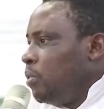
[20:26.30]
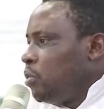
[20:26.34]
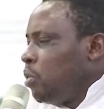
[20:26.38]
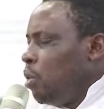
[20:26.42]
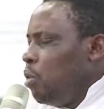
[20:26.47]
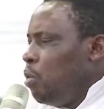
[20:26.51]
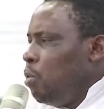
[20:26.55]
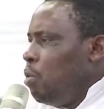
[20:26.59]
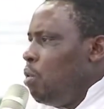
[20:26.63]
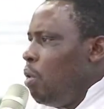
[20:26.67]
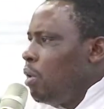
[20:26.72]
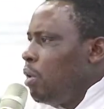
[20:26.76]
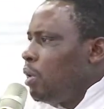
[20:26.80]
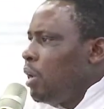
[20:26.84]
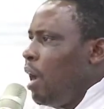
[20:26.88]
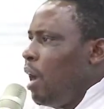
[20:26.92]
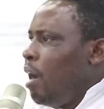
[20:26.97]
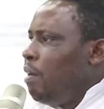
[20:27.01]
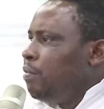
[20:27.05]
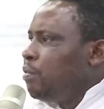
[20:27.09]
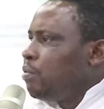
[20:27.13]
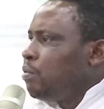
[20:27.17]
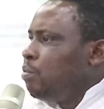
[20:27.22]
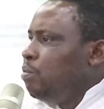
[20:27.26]
So you don't
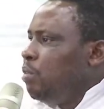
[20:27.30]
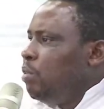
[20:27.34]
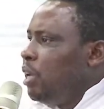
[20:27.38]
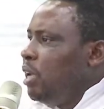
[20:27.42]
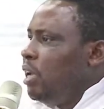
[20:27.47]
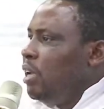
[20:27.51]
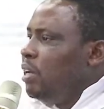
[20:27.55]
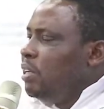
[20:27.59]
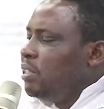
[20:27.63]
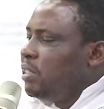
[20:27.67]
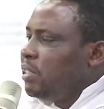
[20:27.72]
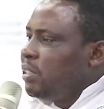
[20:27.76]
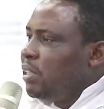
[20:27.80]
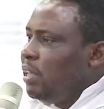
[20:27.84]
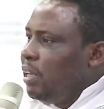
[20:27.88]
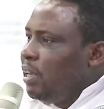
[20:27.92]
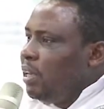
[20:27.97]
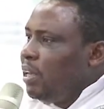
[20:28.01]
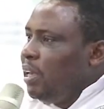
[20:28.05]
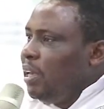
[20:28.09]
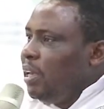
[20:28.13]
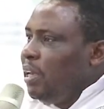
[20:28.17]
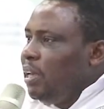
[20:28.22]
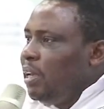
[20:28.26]
have to begin
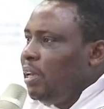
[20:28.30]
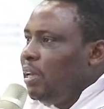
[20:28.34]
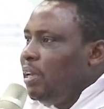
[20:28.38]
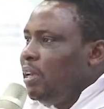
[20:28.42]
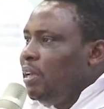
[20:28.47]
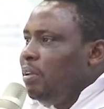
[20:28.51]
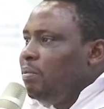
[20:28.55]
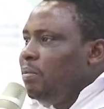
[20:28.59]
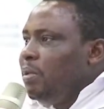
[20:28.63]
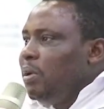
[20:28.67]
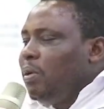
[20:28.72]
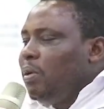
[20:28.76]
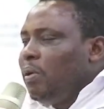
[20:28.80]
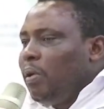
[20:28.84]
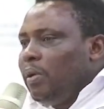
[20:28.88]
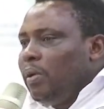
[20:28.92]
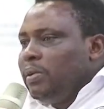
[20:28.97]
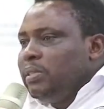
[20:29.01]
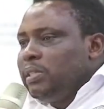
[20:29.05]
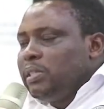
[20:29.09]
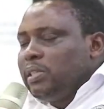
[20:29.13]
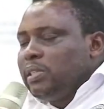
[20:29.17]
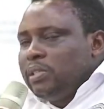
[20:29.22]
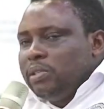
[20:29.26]
thinking
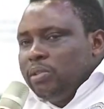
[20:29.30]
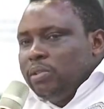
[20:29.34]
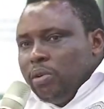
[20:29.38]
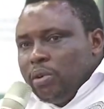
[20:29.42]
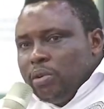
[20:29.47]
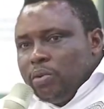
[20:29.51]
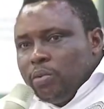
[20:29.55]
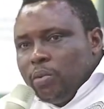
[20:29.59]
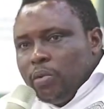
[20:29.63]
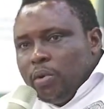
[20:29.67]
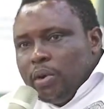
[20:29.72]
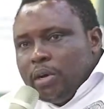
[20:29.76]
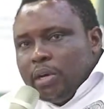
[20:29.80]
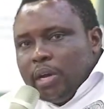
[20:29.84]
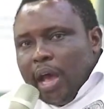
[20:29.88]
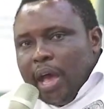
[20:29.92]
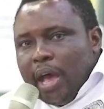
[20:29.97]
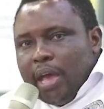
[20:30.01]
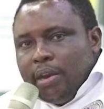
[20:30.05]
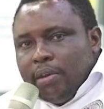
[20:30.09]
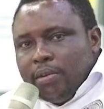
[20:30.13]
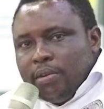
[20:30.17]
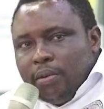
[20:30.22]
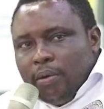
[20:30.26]
because it is not what
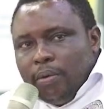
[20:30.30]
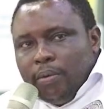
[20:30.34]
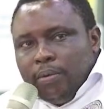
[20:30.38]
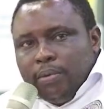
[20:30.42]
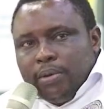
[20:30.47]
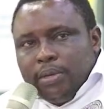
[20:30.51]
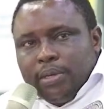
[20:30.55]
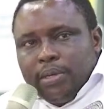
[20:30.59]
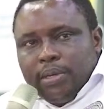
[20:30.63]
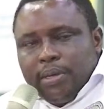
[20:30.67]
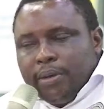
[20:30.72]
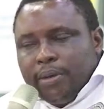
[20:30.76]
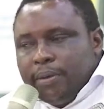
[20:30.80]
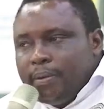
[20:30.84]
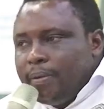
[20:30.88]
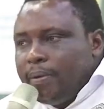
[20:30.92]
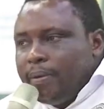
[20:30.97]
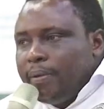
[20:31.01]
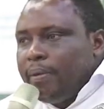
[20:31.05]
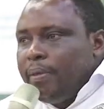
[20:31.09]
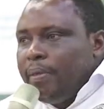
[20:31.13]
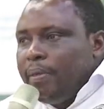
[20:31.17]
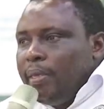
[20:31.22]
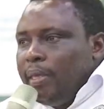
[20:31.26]
I taught,
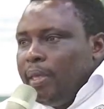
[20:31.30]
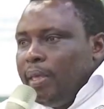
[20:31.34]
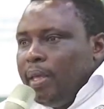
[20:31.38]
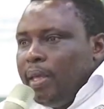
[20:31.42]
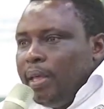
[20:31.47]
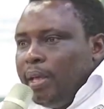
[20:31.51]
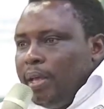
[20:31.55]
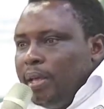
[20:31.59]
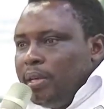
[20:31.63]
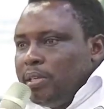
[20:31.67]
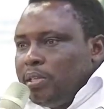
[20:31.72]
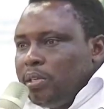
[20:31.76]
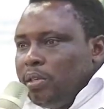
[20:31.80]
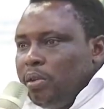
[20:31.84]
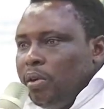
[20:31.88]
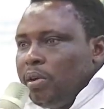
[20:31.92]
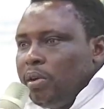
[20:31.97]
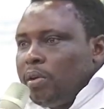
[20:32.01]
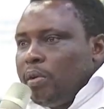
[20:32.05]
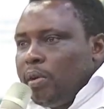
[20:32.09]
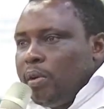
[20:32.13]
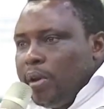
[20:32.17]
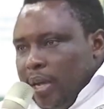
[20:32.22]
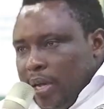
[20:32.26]
it's
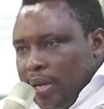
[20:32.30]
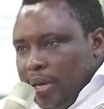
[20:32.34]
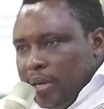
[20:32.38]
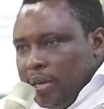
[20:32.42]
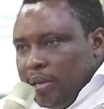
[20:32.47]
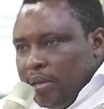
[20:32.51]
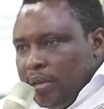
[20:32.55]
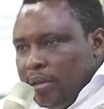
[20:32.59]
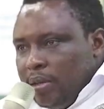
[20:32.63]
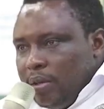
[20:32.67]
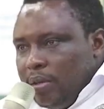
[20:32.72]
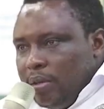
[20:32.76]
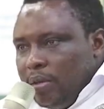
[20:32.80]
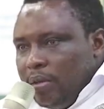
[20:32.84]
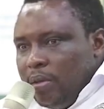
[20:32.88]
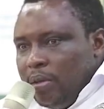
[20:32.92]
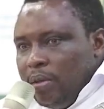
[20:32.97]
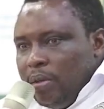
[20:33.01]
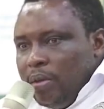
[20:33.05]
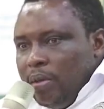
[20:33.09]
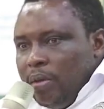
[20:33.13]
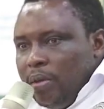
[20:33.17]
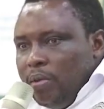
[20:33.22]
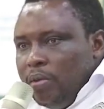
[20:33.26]
not correct.
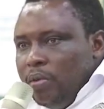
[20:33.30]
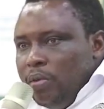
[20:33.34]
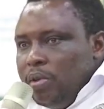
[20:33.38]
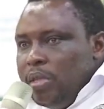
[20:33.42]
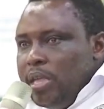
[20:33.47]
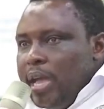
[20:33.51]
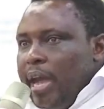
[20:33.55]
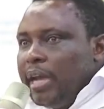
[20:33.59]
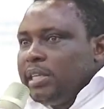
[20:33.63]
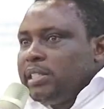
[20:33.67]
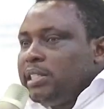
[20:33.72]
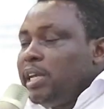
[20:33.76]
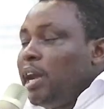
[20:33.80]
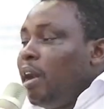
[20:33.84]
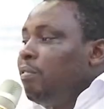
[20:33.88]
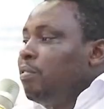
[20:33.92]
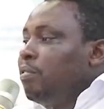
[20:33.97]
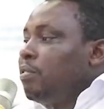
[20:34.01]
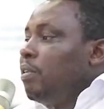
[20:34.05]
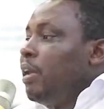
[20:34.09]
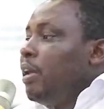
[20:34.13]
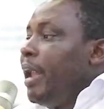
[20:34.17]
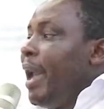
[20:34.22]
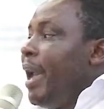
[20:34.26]
You just
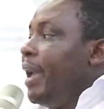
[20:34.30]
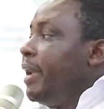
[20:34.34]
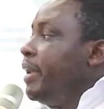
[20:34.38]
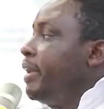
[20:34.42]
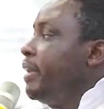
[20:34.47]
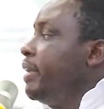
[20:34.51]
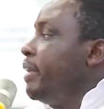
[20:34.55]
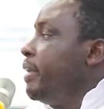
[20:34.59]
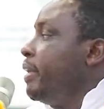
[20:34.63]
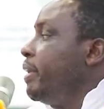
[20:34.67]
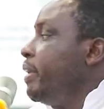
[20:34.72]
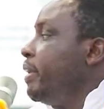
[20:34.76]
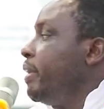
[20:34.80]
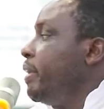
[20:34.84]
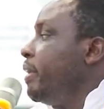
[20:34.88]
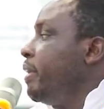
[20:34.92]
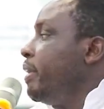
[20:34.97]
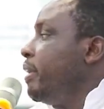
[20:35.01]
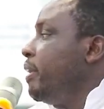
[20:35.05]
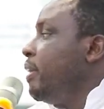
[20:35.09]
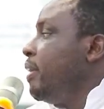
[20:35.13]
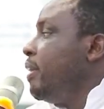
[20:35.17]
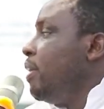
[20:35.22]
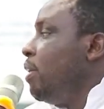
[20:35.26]
have to learn,
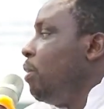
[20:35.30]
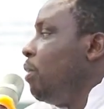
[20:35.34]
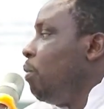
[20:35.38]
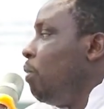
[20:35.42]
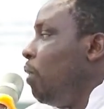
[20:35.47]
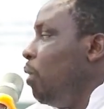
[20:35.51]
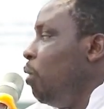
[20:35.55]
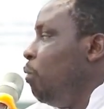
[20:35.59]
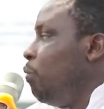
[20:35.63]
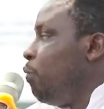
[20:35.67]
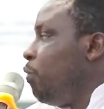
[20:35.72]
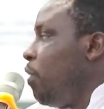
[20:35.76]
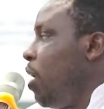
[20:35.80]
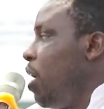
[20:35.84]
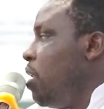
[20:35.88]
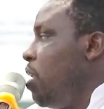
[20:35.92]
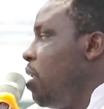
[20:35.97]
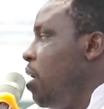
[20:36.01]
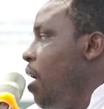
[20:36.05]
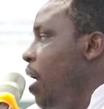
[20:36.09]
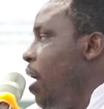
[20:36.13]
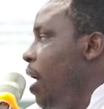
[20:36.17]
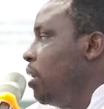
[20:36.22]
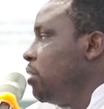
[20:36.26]
qualify
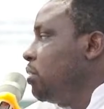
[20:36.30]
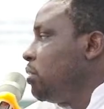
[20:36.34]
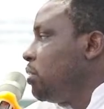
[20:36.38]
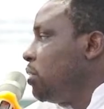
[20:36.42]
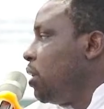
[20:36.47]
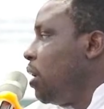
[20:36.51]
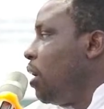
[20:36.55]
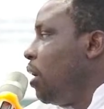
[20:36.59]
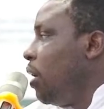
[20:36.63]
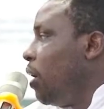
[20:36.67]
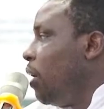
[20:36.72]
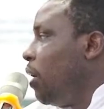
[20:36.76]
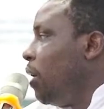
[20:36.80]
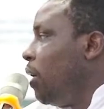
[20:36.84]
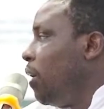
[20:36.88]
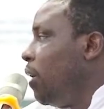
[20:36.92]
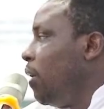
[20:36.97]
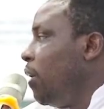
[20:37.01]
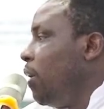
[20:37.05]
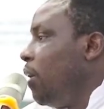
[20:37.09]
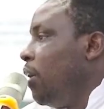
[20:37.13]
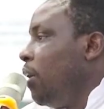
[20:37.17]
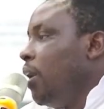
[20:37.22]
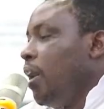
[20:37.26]
the answer,
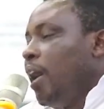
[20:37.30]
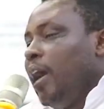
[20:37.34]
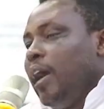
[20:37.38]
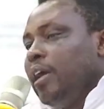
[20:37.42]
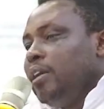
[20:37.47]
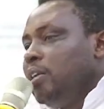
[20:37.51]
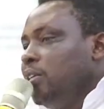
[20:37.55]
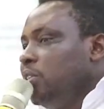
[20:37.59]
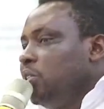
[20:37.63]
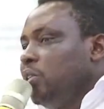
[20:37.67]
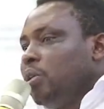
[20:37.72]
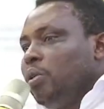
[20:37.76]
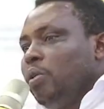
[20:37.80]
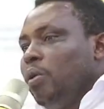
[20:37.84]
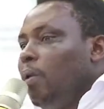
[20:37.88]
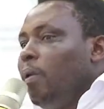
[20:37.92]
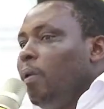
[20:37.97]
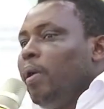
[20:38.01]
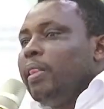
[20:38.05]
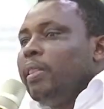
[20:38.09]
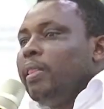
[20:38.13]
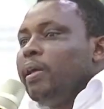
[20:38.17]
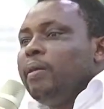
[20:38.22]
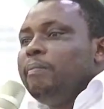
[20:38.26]
and
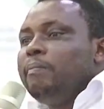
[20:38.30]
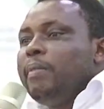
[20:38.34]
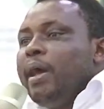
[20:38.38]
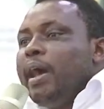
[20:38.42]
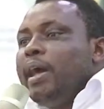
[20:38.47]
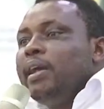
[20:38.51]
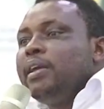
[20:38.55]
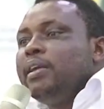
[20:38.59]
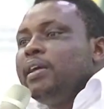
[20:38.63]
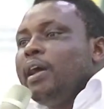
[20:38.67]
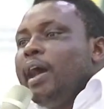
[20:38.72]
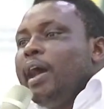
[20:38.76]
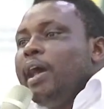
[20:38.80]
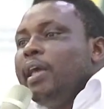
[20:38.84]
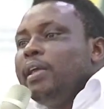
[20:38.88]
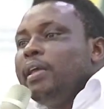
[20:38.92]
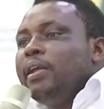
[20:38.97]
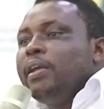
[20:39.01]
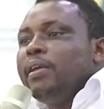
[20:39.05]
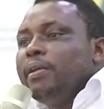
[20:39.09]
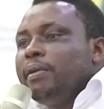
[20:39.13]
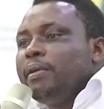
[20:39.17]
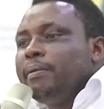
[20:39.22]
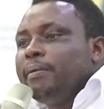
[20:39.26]
score the man
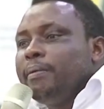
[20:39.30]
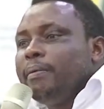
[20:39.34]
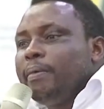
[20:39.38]
highly.